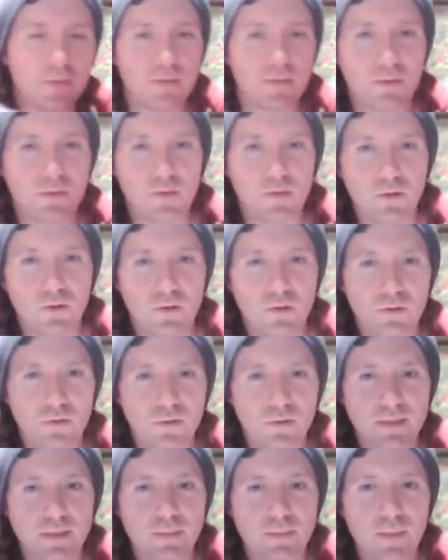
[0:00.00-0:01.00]

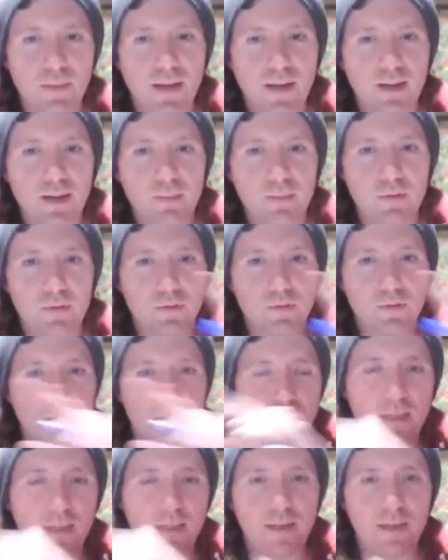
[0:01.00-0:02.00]
it's made up of little
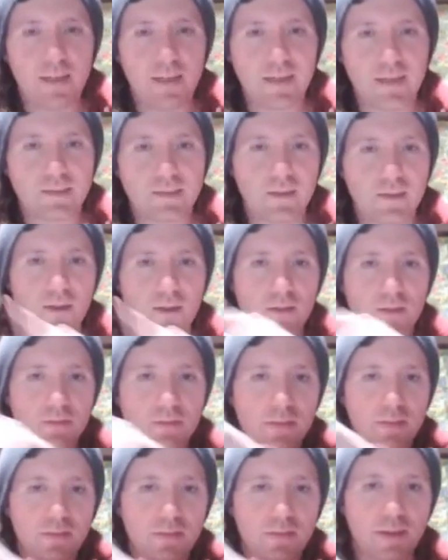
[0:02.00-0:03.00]
tiny S-curves
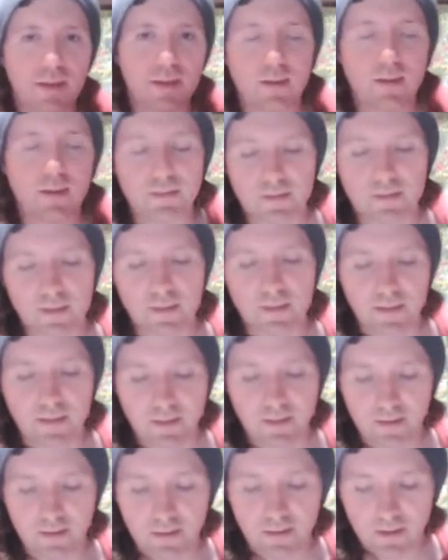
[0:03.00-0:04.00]
that are like
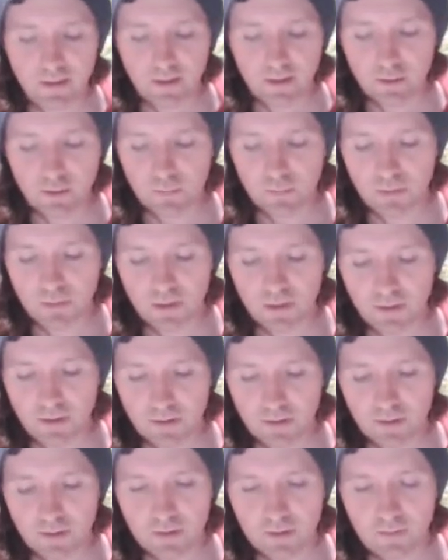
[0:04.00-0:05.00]
oscillating. But
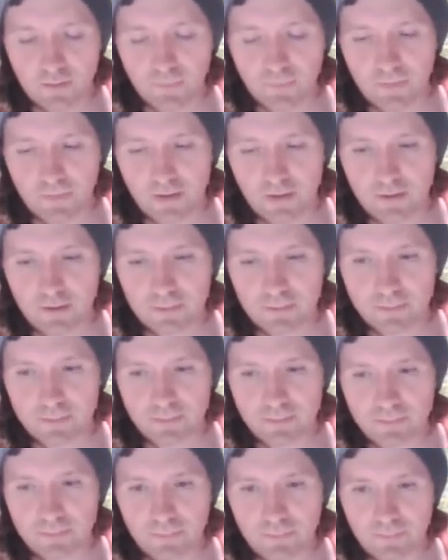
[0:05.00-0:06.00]

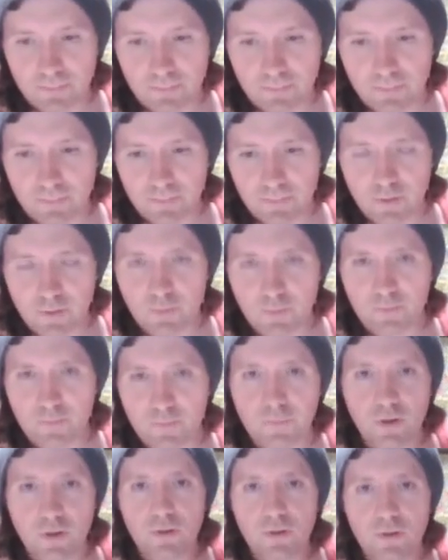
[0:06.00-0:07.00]
the
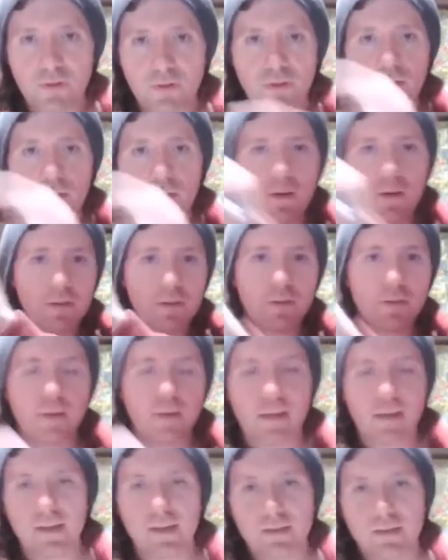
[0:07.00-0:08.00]
further along you
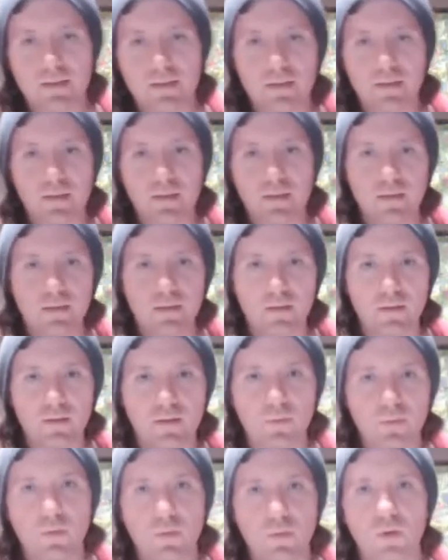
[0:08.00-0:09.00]
get
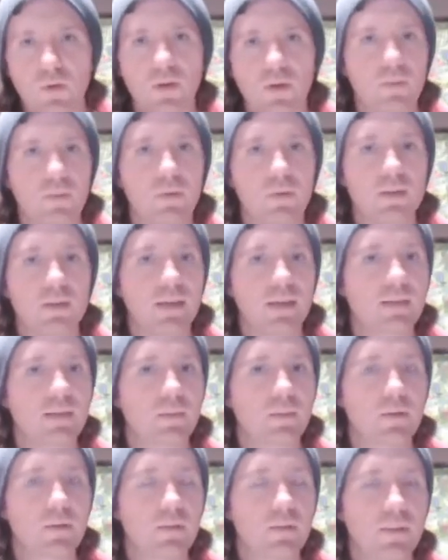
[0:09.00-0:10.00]
the more
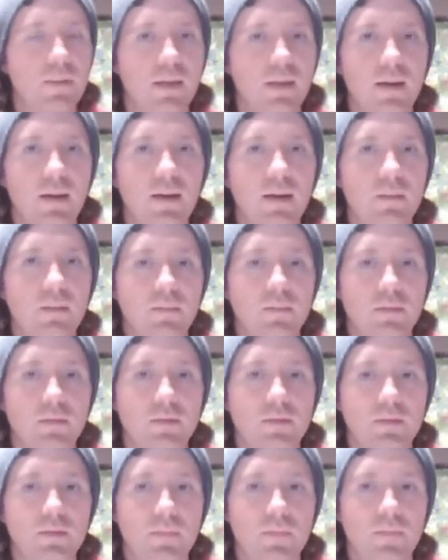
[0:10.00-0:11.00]
unpredictable it becomes.